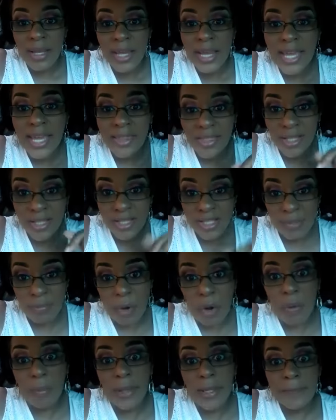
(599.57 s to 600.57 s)
in this
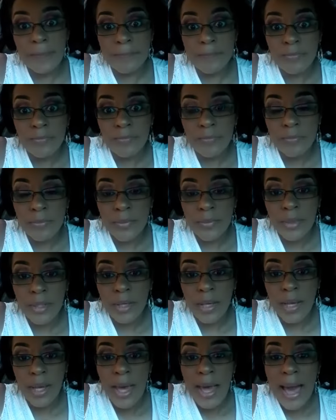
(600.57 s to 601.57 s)
moment.
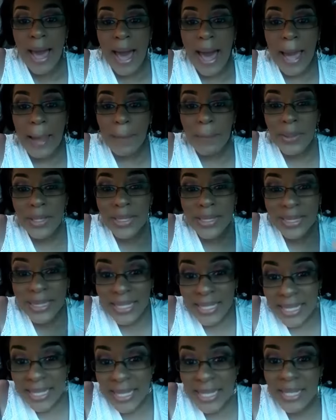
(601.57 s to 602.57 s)
I
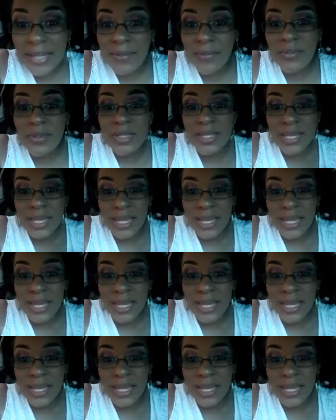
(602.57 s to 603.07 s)
believed